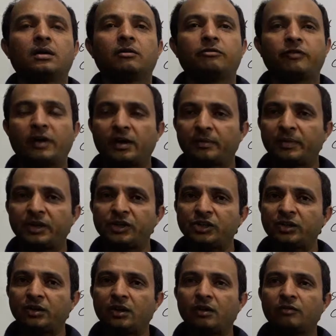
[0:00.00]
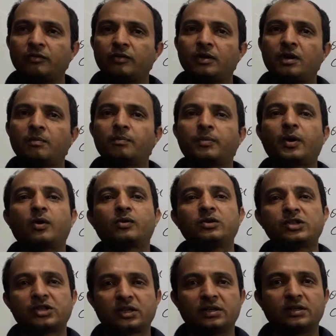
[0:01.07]
formation of compound
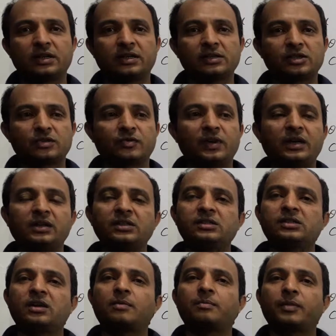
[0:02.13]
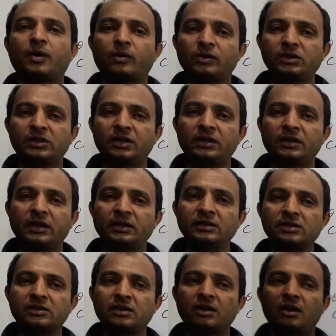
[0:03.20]
sentence. What is compound
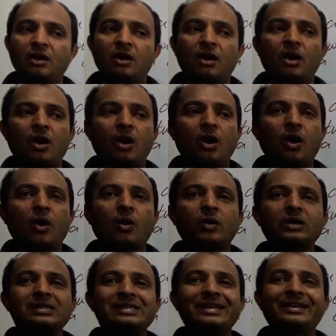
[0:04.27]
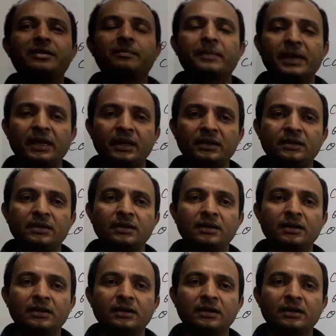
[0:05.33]
sentence? How is it made?